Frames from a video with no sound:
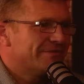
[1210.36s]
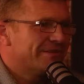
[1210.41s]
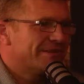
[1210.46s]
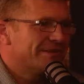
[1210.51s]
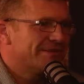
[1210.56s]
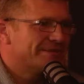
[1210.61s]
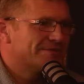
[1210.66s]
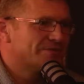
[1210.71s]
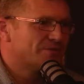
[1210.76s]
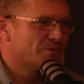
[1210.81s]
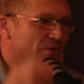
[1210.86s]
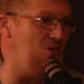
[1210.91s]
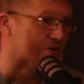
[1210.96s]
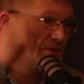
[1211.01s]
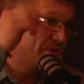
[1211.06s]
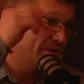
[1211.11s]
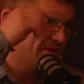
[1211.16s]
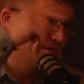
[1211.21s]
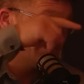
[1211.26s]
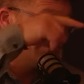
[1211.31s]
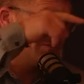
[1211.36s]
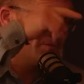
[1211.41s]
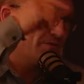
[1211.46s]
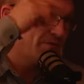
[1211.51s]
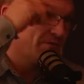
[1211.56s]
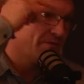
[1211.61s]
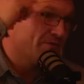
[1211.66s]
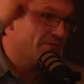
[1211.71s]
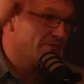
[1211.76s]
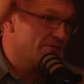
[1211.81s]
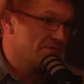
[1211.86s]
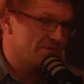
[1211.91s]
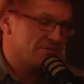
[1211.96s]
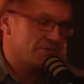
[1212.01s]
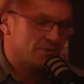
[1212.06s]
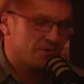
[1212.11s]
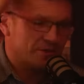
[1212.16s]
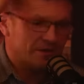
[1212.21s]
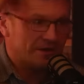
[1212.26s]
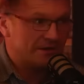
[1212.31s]
you for a uh, story. I lived with
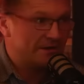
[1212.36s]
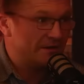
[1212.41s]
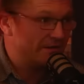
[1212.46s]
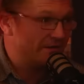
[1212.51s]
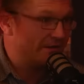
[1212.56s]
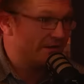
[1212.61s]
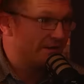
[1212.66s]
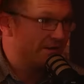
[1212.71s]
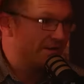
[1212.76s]
for a while.